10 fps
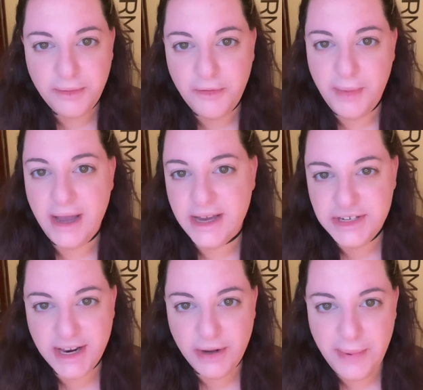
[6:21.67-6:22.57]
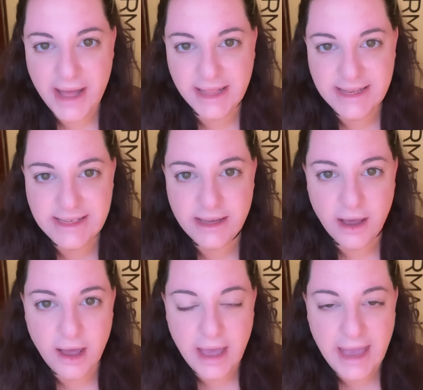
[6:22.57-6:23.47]
of my eyeshadow palettes,
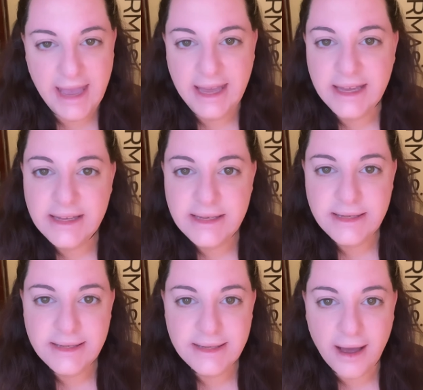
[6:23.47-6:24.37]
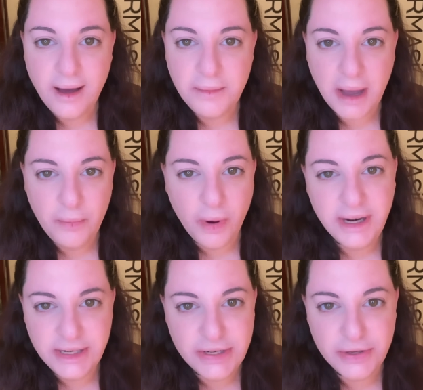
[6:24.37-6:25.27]
and I
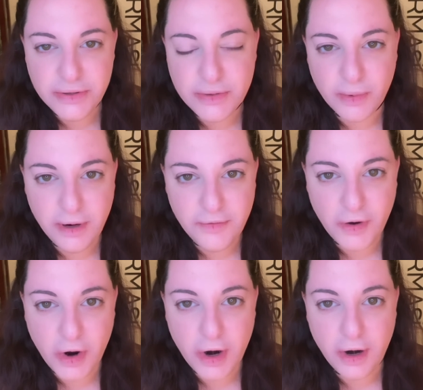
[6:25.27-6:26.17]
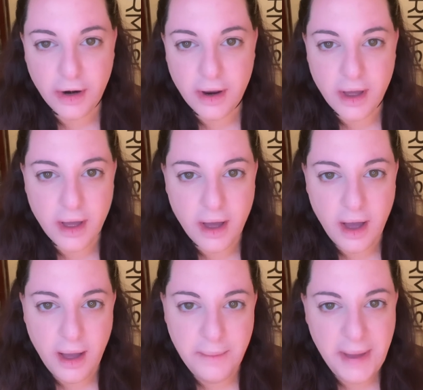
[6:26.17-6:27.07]
wanted to use one of our
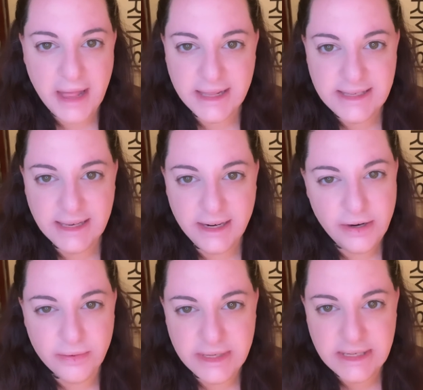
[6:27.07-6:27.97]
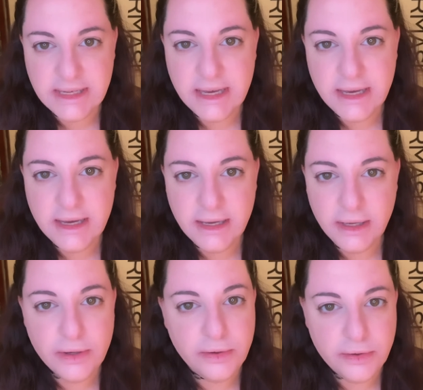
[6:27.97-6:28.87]
palettes that I don't see
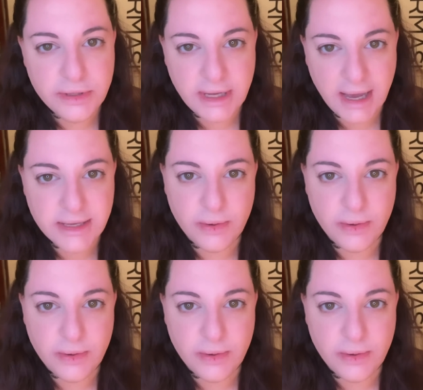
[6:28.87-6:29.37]
used as